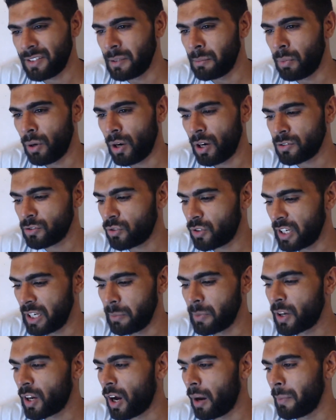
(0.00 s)
Basel? Keep
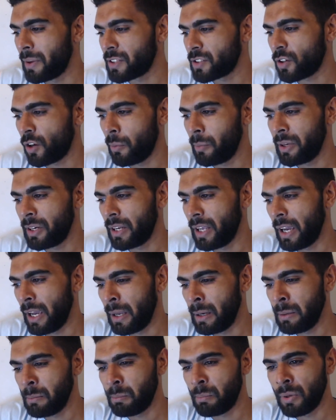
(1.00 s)
your comments coming
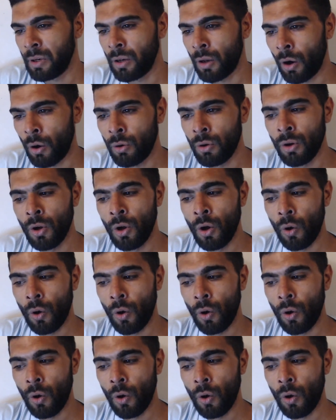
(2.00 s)
in below.